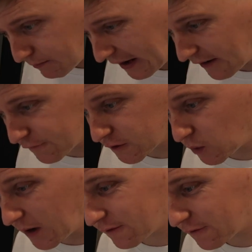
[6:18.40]
And bake for
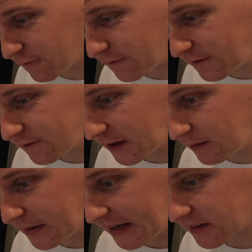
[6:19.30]
12 to
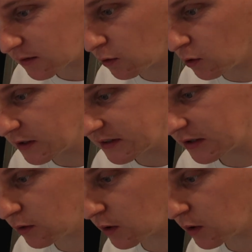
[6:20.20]
15 minutes or until